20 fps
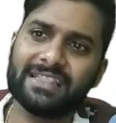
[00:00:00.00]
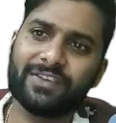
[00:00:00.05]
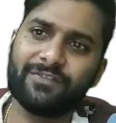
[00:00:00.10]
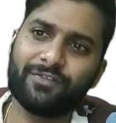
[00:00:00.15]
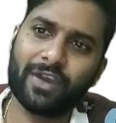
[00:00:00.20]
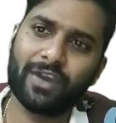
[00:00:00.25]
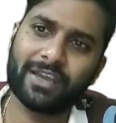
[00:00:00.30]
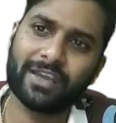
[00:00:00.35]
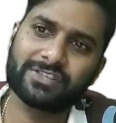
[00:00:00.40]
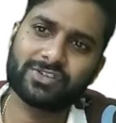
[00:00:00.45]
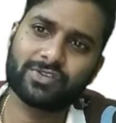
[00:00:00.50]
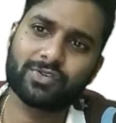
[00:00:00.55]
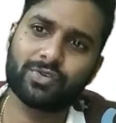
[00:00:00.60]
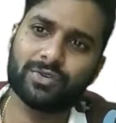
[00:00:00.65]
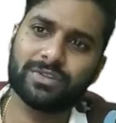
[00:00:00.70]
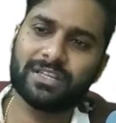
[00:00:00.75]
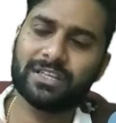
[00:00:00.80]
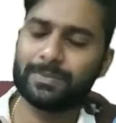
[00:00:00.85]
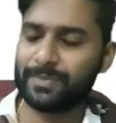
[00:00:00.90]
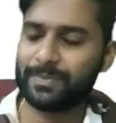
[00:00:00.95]
If you
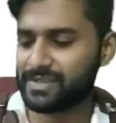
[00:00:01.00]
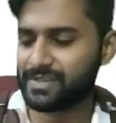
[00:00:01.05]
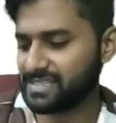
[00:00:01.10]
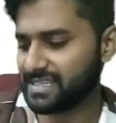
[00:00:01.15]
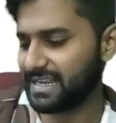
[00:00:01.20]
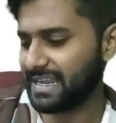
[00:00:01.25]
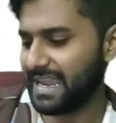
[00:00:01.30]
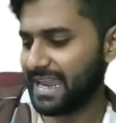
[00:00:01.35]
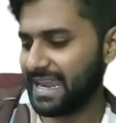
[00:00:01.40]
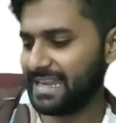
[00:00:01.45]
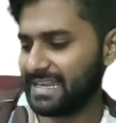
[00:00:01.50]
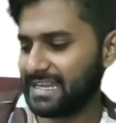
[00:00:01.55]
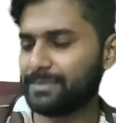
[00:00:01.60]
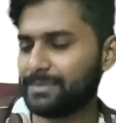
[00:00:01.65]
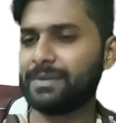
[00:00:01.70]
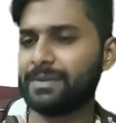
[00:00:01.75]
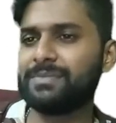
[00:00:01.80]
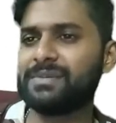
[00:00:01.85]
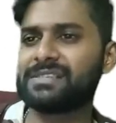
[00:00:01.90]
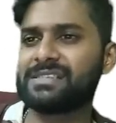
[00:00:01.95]
exclude that person, 18
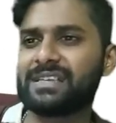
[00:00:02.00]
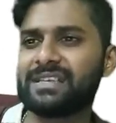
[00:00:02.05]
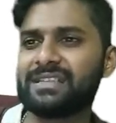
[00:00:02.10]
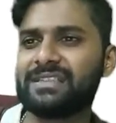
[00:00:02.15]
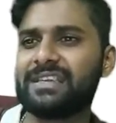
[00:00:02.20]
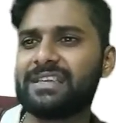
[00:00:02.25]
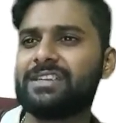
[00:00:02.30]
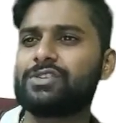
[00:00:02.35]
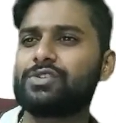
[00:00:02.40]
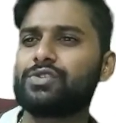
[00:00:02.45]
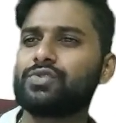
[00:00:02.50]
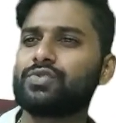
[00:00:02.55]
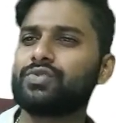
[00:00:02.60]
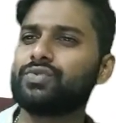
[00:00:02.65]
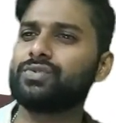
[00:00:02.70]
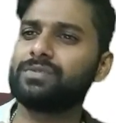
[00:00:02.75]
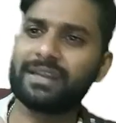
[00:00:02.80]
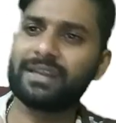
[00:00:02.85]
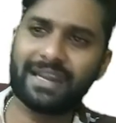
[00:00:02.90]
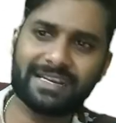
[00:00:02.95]
members are there
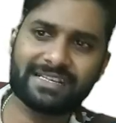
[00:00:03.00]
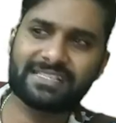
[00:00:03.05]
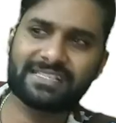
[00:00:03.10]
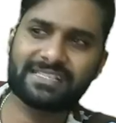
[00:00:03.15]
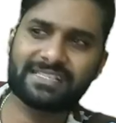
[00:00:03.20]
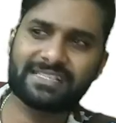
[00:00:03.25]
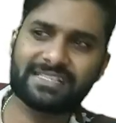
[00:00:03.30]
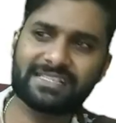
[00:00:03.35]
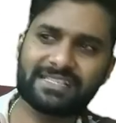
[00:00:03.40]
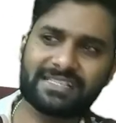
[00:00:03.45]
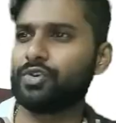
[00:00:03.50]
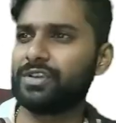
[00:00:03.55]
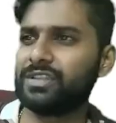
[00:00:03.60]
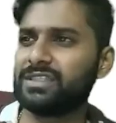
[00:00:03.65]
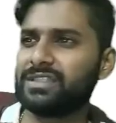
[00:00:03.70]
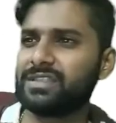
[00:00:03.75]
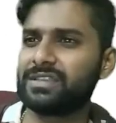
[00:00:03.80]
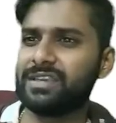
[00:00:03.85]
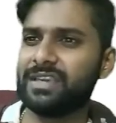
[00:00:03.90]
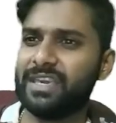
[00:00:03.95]
to right side of
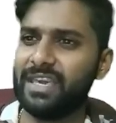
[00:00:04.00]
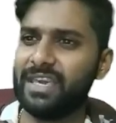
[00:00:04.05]
Rohit.